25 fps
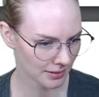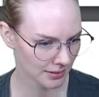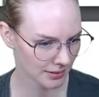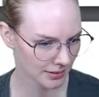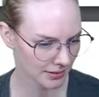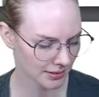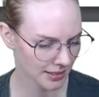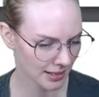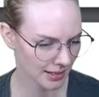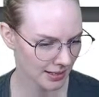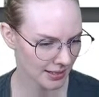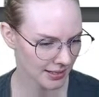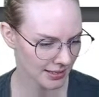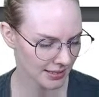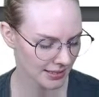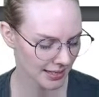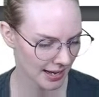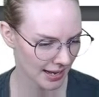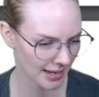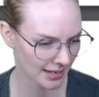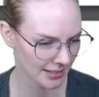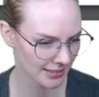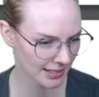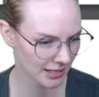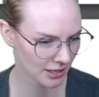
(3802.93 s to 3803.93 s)
Douglas
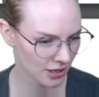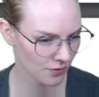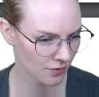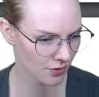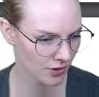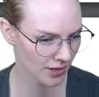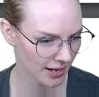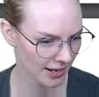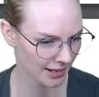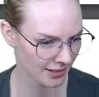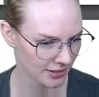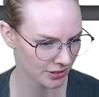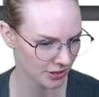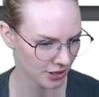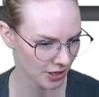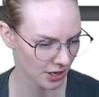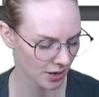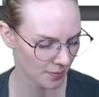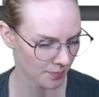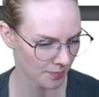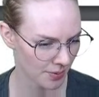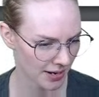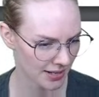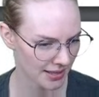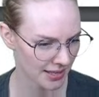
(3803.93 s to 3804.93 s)
says, thank you for the
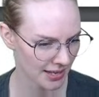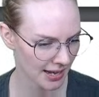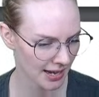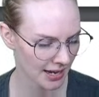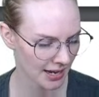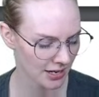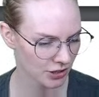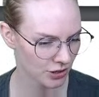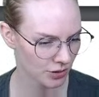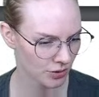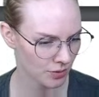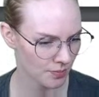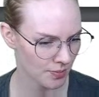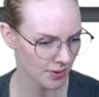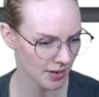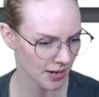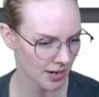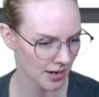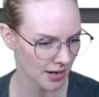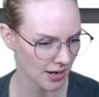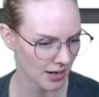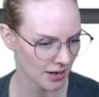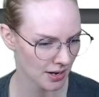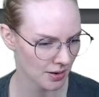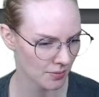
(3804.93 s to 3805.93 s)
answer, but I think I should
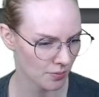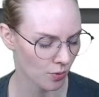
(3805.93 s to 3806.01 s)
be